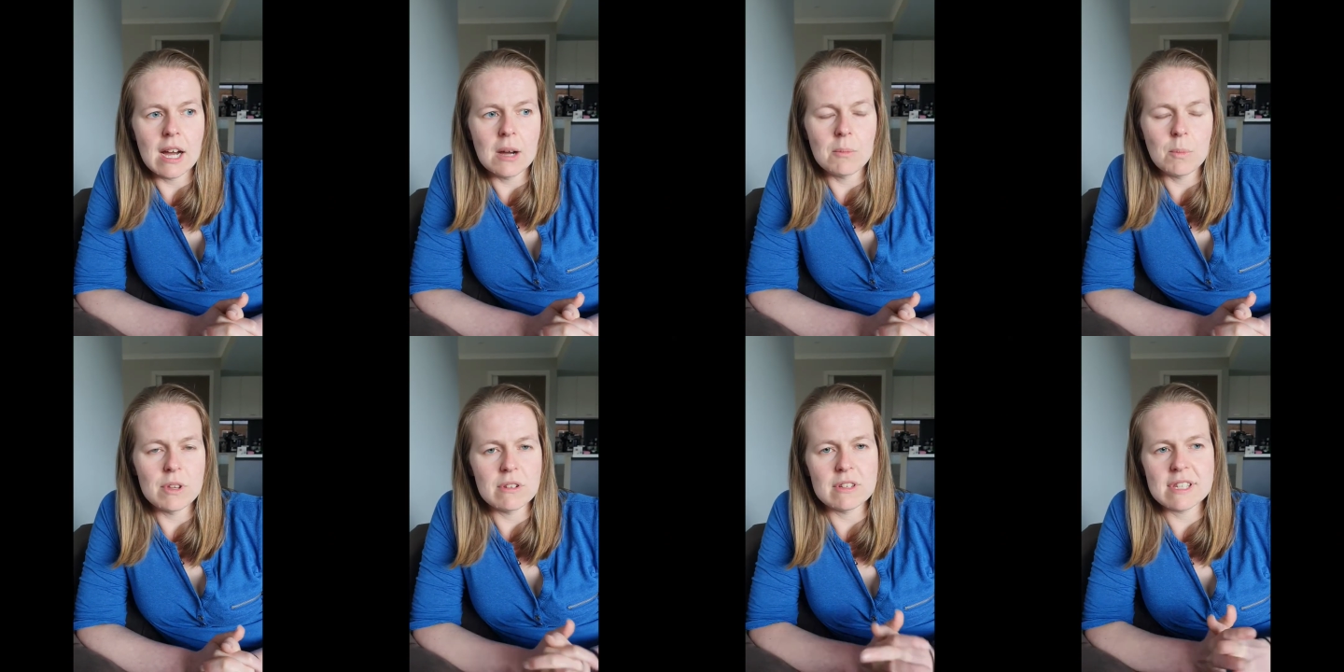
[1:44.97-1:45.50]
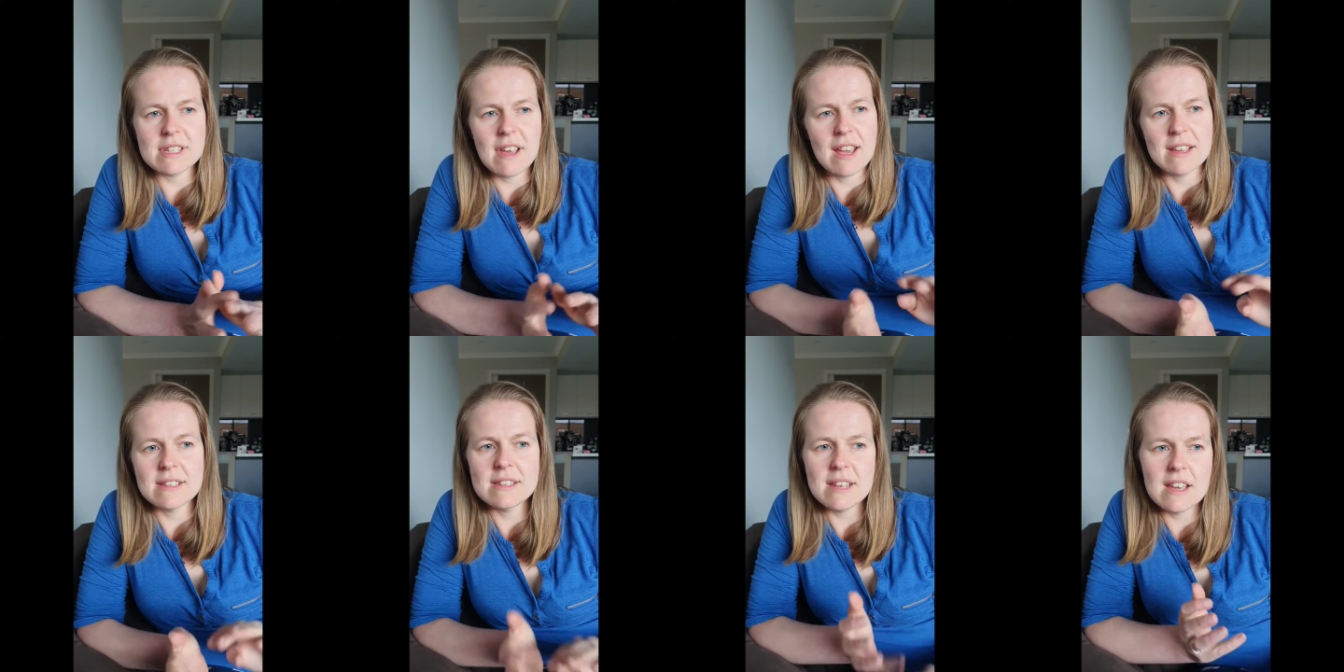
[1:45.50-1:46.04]
whether it's
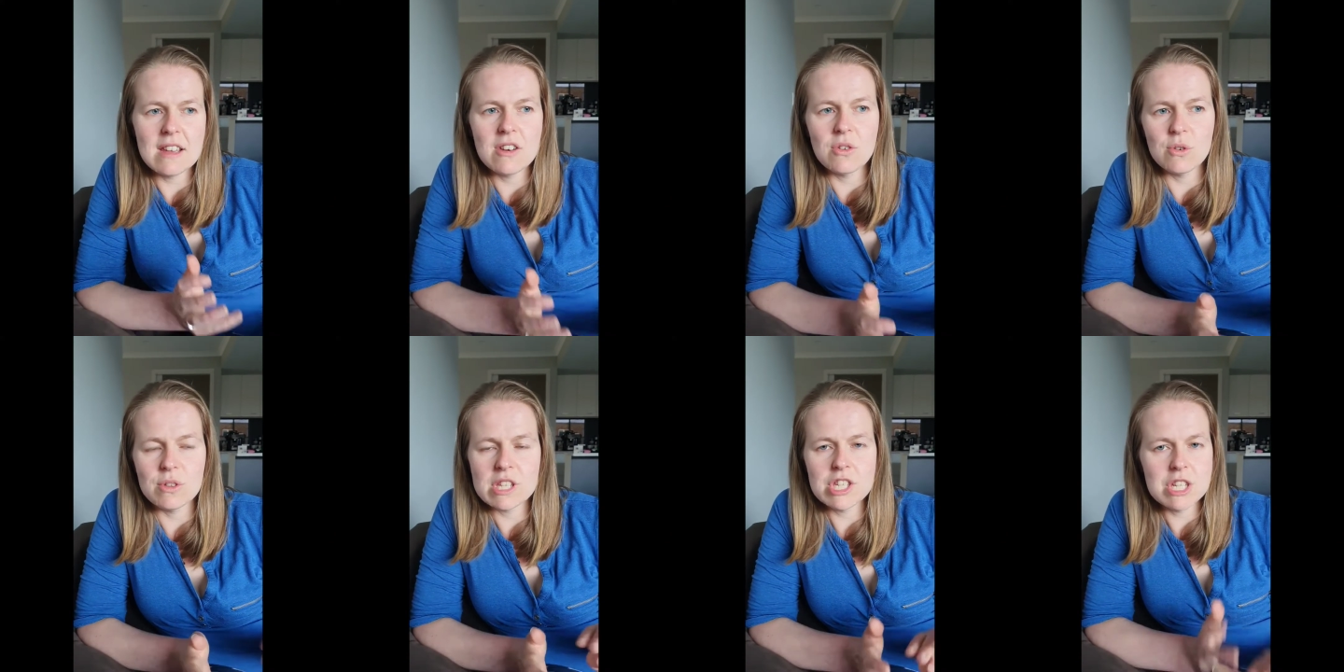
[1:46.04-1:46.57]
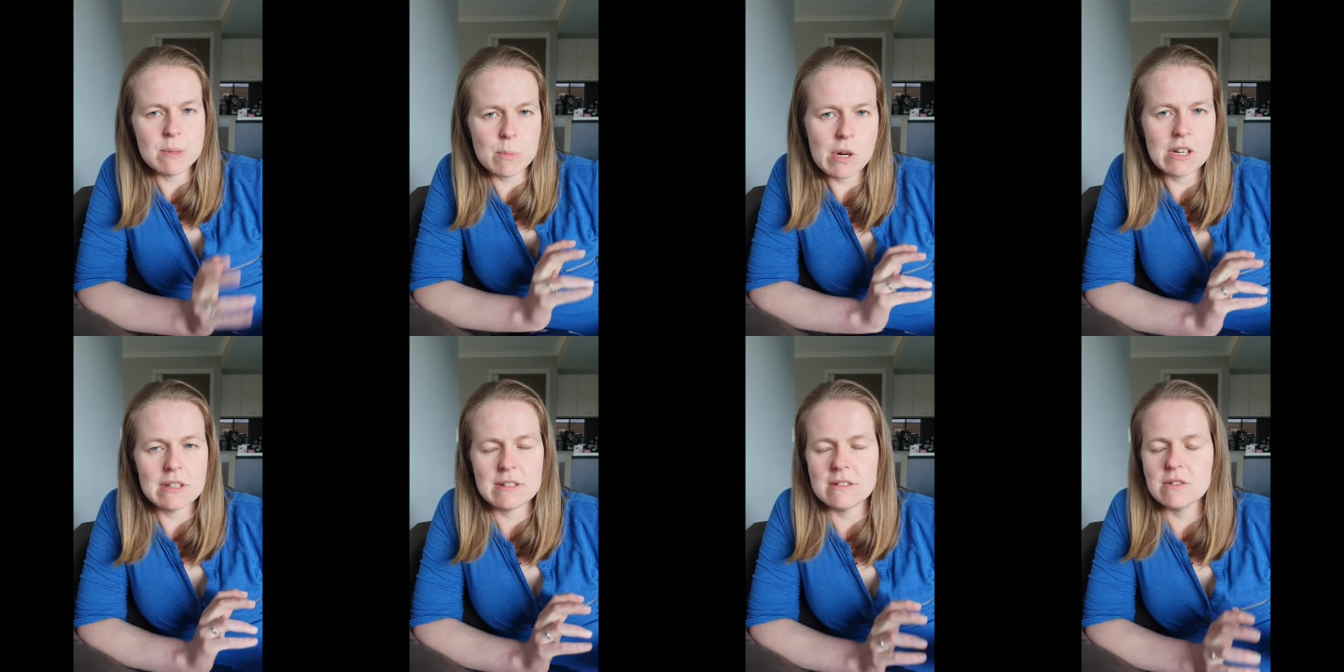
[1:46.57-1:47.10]
ASN or the gym
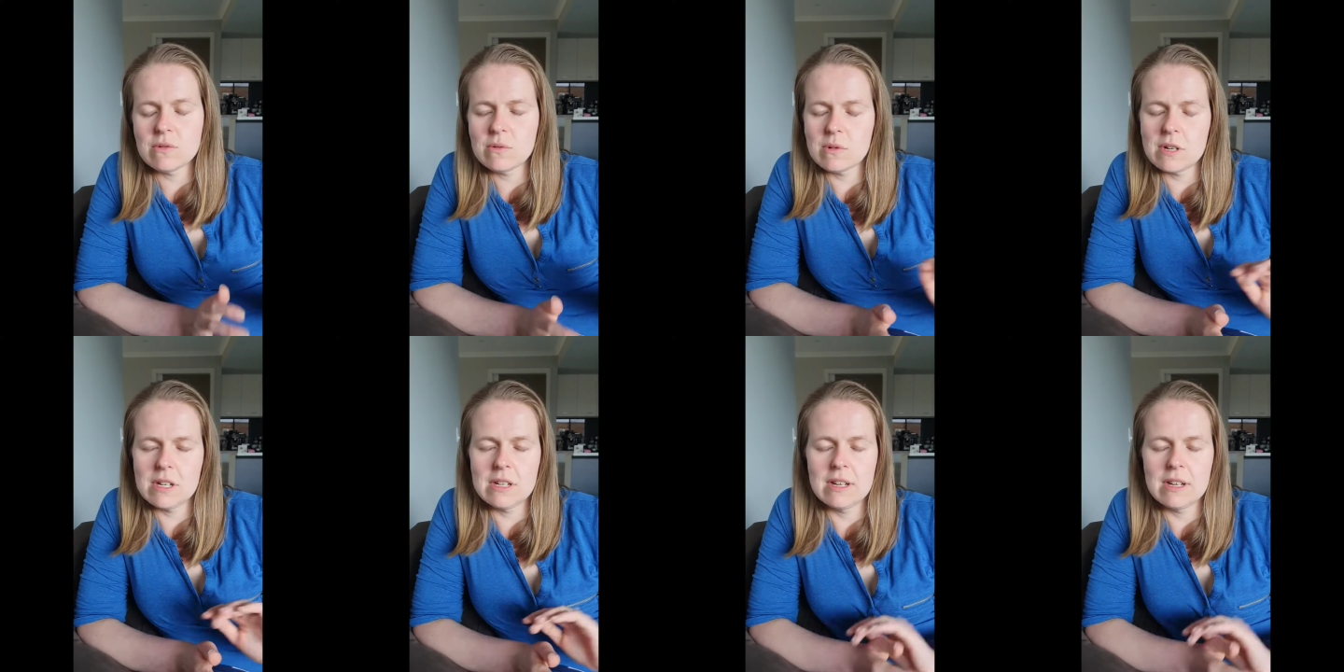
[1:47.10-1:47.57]
ones or